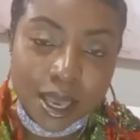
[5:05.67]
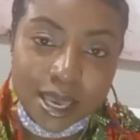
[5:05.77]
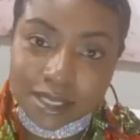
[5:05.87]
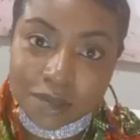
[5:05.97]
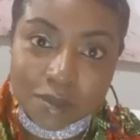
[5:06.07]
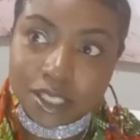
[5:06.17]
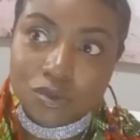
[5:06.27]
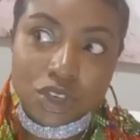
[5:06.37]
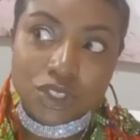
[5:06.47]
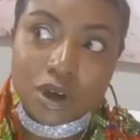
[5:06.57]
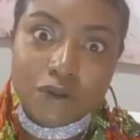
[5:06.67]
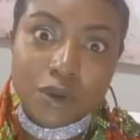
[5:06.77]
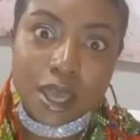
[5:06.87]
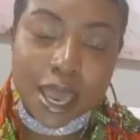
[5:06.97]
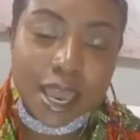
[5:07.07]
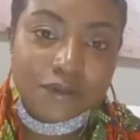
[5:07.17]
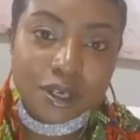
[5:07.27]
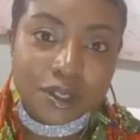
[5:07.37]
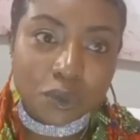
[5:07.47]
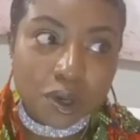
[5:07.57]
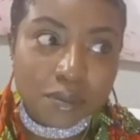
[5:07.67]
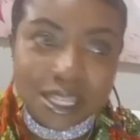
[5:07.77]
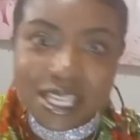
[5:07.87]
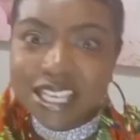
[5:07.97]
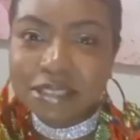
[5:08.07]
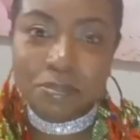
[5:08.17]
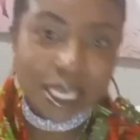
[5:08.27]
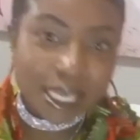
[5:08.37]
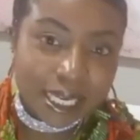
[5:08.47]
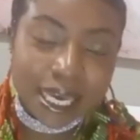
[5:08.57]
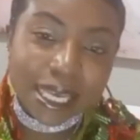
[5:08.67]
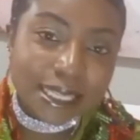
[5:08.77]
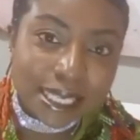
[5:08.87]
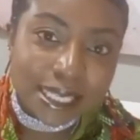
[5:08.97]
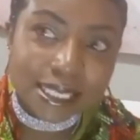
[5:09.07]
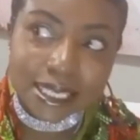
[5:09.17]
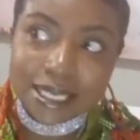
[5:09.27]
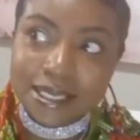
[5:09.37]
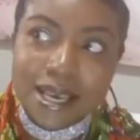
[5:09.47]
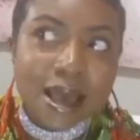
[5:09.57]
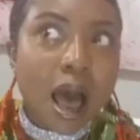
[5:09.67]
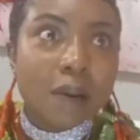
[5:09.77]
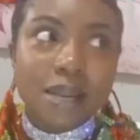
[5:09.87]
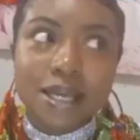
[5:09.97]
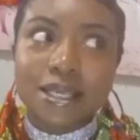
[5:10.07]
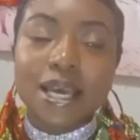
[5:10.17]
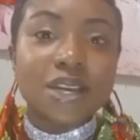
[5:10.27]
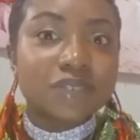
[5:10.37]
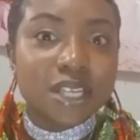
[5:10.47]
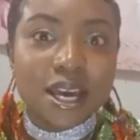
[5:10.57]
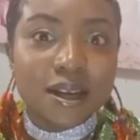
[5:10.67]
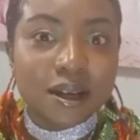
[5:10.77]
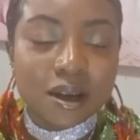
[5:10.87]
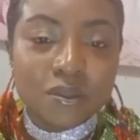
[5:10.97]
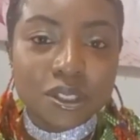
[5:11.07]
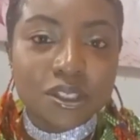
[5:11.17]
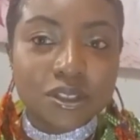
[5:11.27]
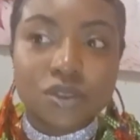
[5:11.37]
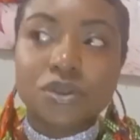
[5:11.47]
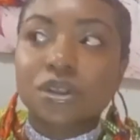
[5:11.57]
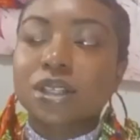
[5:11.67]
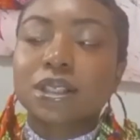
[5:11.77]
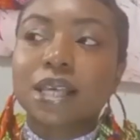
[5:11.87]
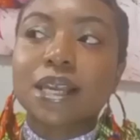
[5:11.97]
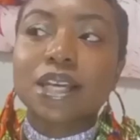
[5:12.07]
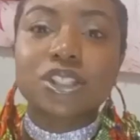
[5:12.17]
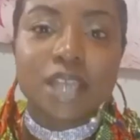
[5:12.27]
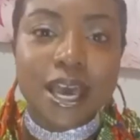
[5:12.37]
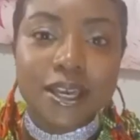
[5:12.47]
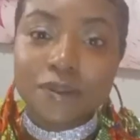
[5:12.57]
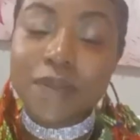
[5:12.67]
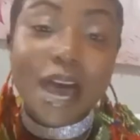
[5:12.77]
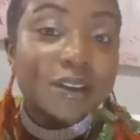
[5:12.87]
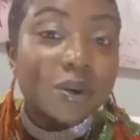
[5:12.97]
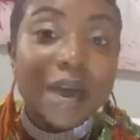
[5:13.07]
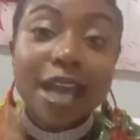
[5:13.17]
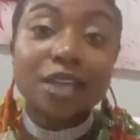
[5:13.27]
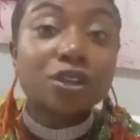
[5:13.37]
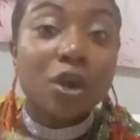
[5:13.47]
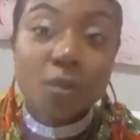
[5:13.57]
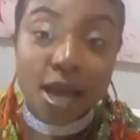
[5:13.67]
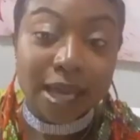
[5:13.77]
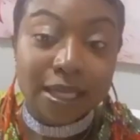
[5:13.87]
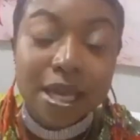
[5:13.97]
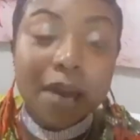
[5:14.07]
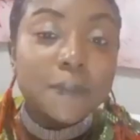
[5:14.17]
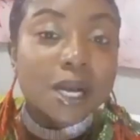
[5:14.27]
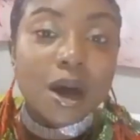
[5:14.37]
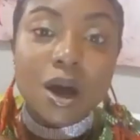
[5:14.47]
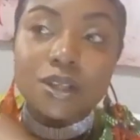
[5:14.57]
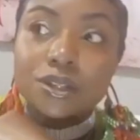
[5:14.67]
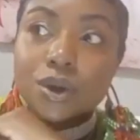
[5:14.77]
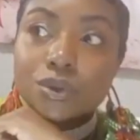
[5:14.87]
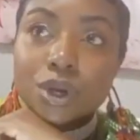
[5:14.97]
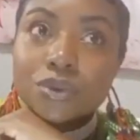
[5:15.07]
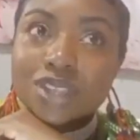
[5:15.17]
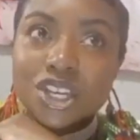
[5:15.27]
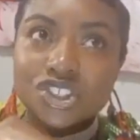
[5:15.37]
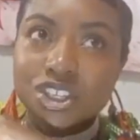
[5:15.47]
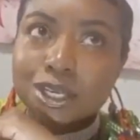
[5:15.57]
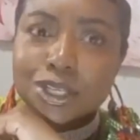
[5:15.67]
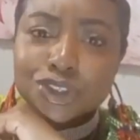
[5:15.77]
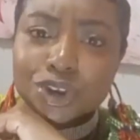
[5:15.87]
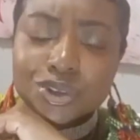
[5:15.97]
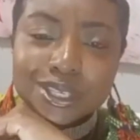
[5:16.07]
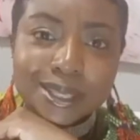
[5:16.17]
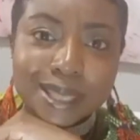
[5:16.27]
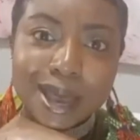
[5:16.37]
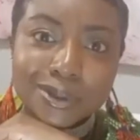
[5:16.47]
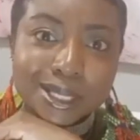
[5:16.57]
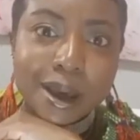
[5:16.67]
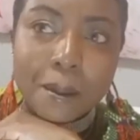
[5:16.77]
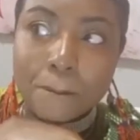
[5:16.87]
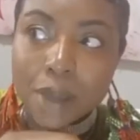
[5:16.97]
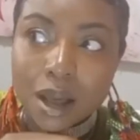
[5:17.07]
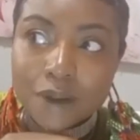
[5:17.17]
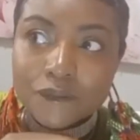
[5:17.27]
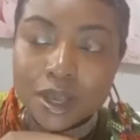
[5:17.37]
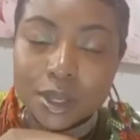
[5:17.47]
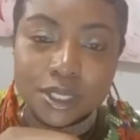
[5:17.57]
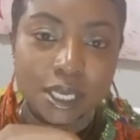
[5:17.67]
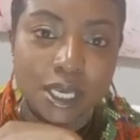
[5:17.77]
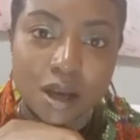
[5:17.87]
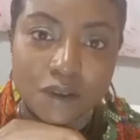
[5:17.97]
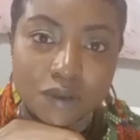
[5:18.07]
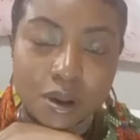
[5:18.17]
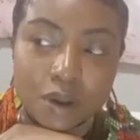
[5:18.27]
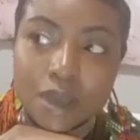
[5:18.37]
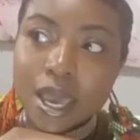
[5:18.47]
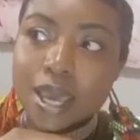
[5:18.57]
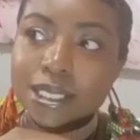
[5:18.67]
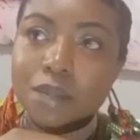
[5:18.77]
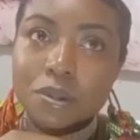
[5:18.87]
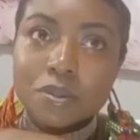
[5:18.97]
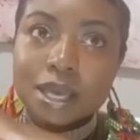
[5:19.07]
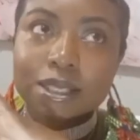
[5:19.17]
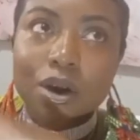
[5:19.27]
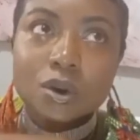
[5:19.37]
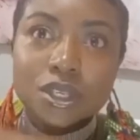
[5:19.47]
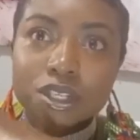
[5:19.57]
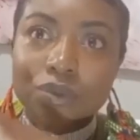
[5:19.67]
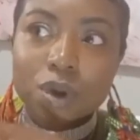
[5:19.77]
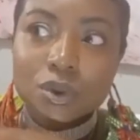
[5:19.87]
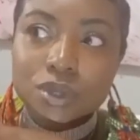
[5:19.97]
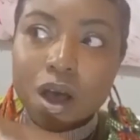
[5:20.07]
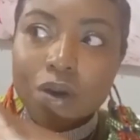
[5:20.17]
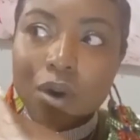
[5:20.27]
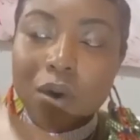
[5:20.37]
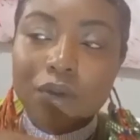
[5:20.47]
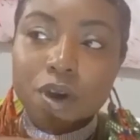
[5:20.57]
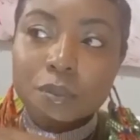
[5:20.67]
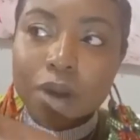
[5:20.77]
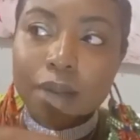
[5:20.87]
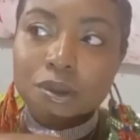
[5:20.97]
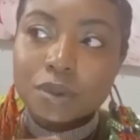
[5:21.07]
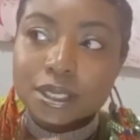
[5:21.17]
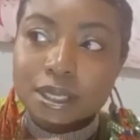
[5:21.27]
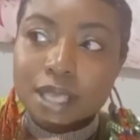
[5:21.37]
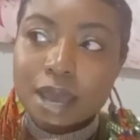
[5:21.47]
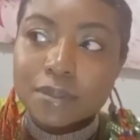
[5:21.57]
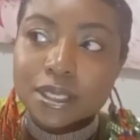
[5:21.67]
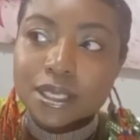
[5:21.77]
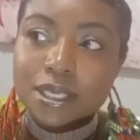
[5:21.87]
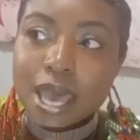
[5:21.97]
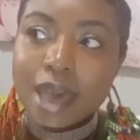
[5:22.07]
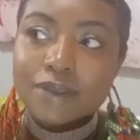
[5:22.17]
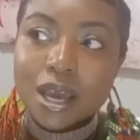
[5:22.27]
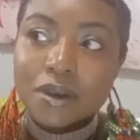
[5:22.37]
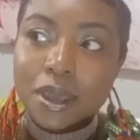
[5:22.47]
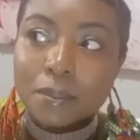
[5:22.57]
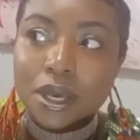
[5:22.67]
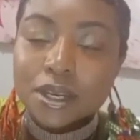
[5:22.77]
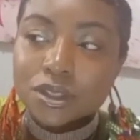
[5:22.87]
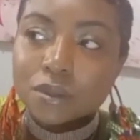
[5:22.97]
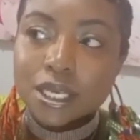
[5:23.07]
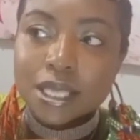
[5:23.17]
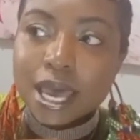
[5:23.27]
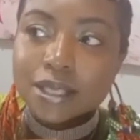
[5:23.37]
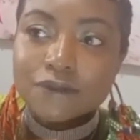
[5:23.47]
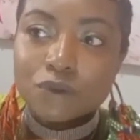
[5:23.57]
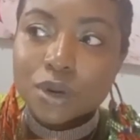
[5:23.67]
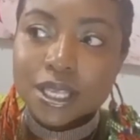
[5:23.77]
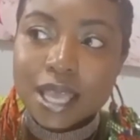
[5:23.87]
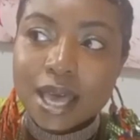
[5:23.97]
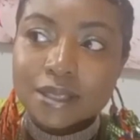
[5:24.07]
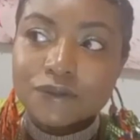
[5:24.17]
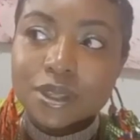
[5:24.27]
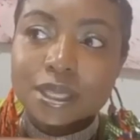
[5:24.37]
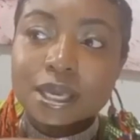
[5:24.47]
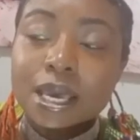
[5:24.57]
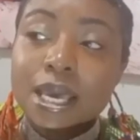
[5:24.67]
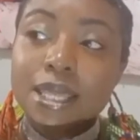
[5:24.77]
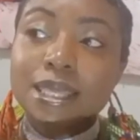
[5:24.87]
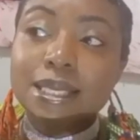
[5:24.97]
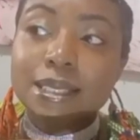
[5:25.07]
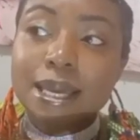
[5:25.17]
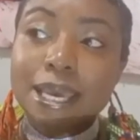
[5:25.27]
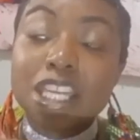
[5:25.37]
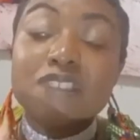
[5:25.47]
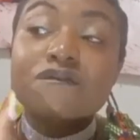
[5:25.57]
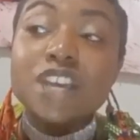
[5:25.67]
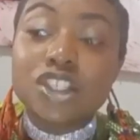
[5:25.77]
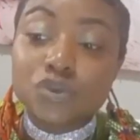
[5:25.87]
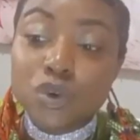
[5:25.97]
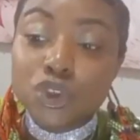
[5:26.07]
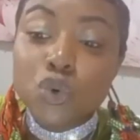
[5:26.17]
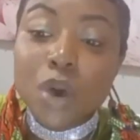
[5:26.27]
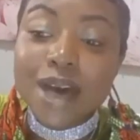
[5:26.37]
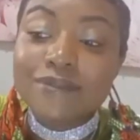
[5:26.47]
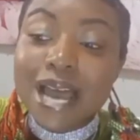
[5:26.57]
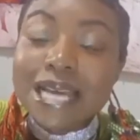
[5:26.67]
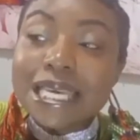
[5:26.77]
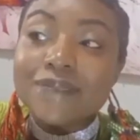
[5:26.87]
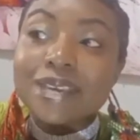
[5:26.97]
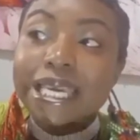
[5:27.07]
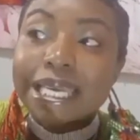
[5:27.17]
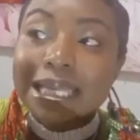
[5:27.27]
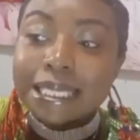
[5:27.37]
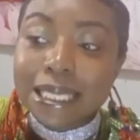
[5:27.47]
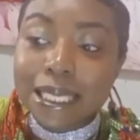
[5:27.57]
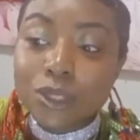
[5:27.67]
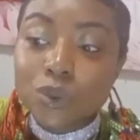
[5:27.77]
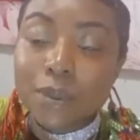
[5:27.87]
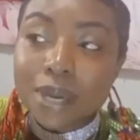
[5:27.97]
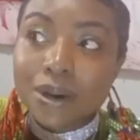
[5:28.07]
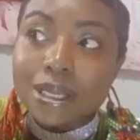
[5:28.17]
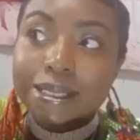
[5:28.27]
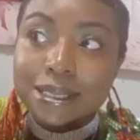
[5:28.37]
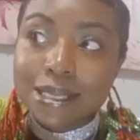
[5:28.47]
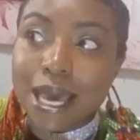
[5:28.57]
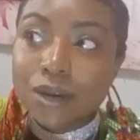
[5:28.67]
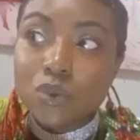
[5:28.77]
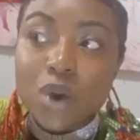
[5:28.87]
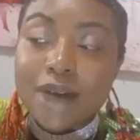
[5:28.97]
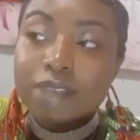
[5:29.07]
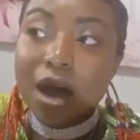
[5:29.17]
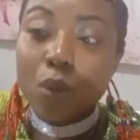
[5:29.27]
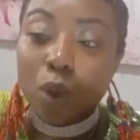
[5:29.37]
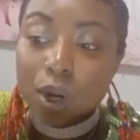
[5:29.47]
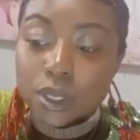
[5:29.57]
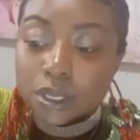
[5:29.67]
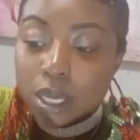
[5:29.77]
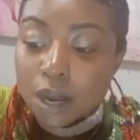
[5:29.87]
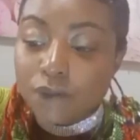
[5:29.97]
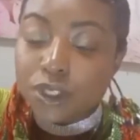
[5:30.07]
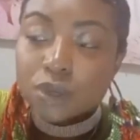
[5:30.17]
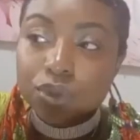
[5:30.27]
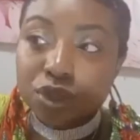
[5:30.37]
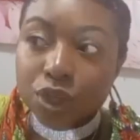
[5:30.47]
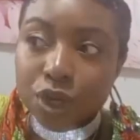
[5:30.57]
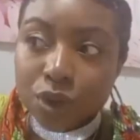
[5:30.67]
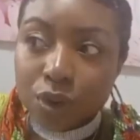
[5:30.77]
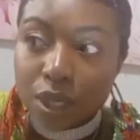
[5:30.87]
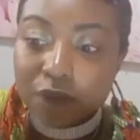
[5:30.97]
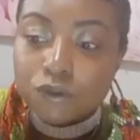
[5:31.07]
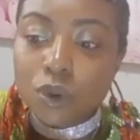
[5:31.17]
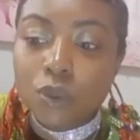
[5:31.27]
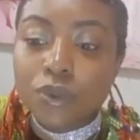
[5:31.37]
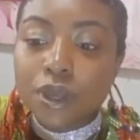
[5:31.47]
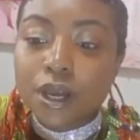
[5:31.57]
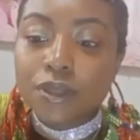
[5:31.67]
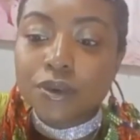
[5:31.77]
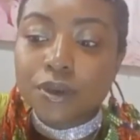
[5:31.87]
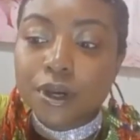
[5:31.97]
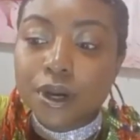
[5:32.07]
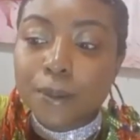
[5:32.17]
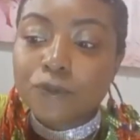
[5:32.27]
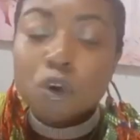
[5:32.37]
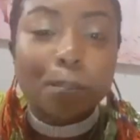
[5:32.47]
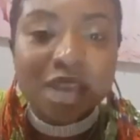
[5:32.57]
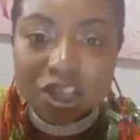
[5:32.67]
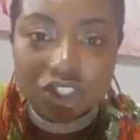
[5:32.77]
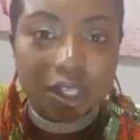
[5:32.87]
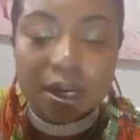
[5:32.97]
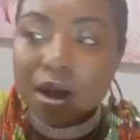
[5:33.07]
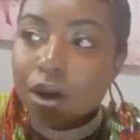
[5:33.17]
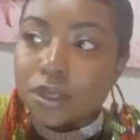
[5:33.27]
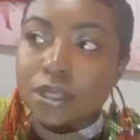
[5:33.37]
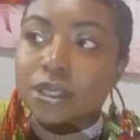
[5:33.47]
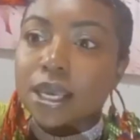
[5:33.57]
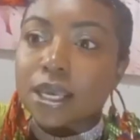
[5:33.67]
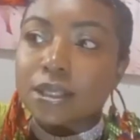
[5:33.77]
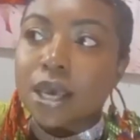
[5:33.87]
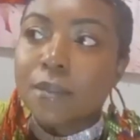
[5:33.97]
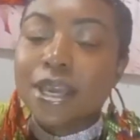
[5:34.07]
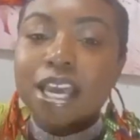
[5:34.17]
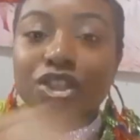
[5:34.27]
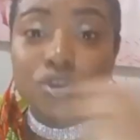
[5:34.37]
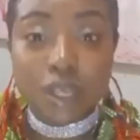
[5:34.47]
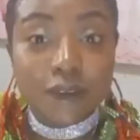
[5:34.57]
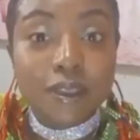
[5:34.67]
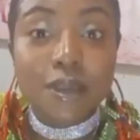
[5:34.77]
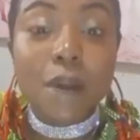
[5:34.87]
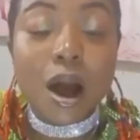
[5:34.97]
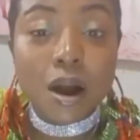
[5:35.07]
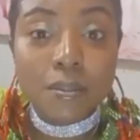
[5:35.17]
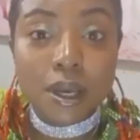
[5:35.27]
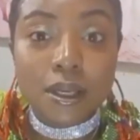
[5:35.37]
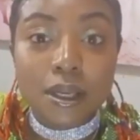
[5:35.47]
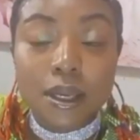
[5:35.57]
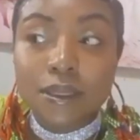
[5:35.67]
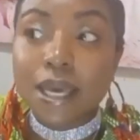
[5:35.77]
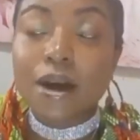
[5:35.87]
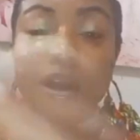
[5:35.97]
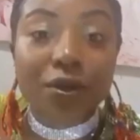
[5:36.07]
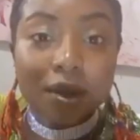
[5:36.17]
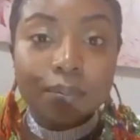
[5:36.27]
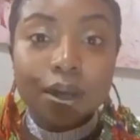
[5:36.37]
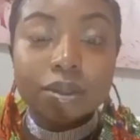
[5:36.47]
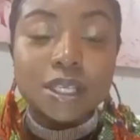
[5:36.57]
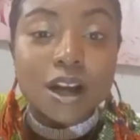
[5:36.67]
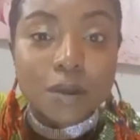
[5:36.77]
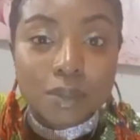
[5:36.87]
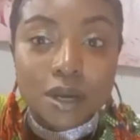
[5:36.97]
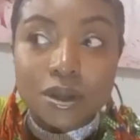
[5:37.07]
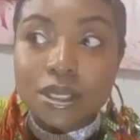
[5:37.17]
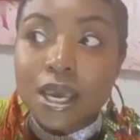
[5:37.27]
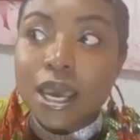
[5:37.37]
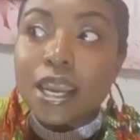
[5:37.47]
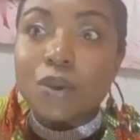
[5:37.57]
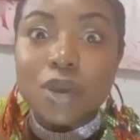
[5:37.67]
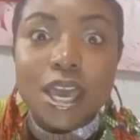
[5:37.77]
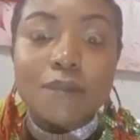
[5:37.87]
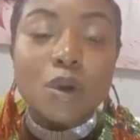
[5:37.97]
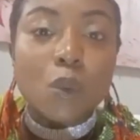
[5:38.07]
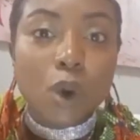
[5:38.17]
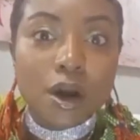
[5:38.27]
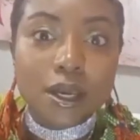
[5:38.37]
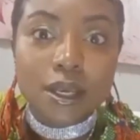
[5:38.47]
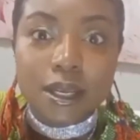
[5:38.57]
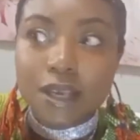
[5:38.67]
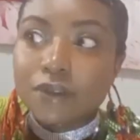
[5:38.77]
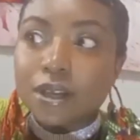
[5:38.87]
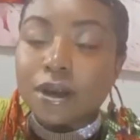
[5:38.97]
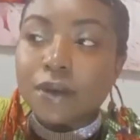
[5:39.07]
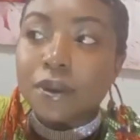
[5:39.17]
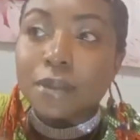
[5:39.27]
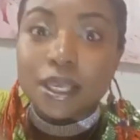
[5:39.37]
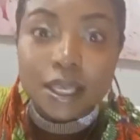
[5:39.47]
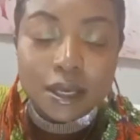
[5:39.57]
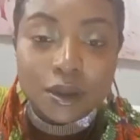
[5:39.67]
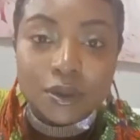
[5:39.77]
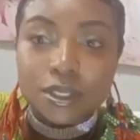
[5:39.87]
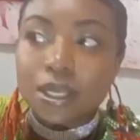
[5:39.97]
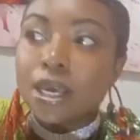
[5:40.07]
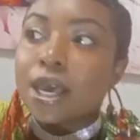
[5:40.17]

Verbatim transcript: It seemed like she was just so full of hate for this woman. This B got this and this. I'm like, dang, if she had a gun, would she shoot her? Because it sounded like she hate him. I don't hate nobody. But I also don't think she needs 13000 a month to eat off of. And some people might say, oh, it just rose all over. It probably wasn't that. But just having all that money, 20000 40000 for the, these individuals who have not given anything to American society, who have not worked for Social Security and for the other, uh, for pension and all these things. But yet you're giving them our money that our grandparents, that our parents, and that we have been working and even the, the millennials and